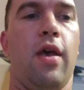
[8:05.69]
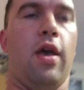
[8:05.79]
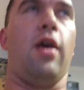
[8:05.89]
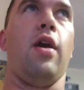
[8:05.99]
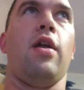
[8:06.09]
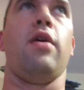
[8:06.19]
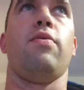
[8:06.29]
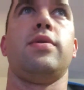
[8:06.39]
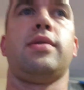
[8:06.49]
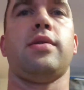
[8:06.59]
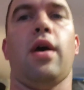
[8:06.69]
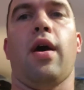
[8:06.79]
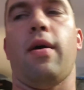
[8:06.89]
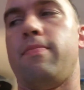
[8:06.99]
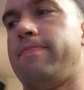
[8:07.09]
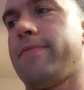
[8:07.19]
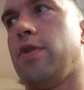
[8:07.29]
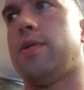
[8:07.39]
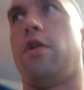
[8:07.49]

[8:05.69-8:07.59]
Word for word: and it was it was